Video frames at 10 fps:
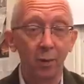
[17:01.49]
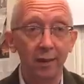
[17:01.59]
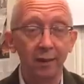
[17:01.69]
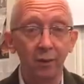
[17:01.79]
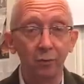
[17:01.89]

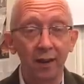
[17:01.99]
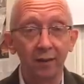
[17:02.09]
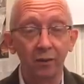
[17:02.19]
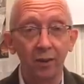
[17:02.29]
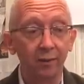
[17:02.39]
when the new
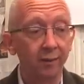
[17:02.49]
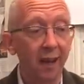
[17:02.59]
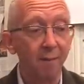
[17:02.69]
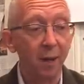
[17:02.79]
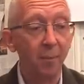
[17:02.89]
rent increases
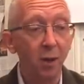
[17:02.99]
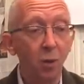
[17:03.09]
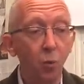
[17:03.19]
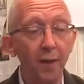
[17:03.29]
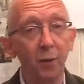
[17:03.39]
came up
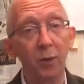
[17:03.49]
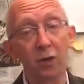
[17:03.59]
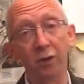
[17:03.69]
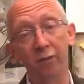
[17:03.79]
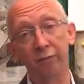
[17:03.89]
whether we
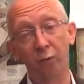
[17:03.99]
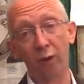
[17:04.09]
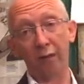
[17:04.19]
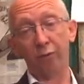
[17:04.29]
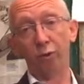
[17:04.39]
could
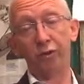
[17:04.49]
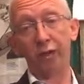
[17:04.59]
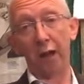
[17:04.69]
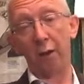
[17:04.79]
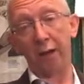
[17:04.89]
afford to
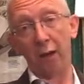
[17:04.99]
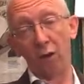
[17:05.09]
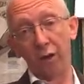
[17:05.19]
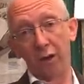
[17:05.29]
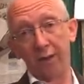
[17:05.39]
go any
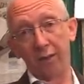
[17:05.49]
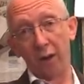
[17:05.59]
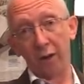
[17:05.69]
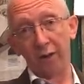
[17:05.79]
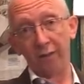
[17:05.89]
longer as a
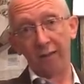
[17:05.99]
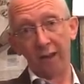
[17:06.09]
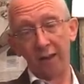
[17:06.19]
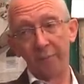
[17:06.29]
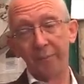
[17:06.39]
going concern.
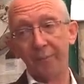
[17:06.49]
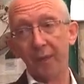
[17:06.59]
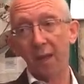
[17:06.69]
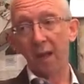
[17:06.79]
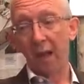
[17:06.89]

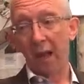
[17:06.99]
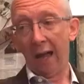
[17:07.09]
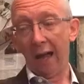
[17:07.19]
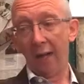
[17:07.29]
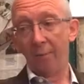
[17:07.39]

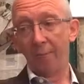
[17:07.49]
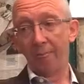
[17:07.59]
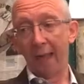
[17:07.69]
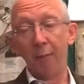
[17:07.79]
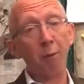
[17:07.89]
Um,
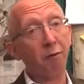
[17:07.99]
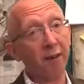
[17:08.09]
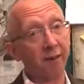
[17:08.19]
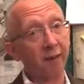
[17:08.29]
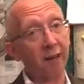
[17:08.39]
and we were
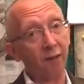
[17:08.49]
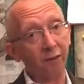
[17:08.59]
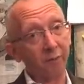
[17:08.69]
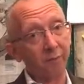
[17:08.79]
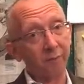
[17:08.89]
ready to
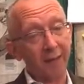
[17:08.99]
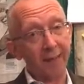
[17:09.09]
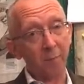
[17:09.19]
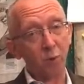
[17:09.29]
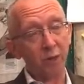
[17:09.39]
close
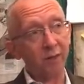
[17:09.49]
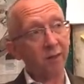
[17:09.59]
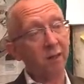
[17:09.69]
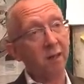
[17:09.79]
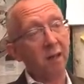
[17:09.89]
at that point.
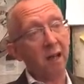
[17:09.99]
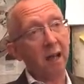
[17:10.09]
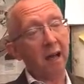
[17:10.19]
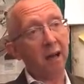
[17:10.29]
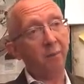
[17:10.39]

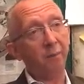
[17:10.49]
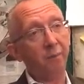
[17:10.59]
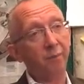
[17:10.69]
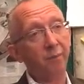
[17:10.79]
Um,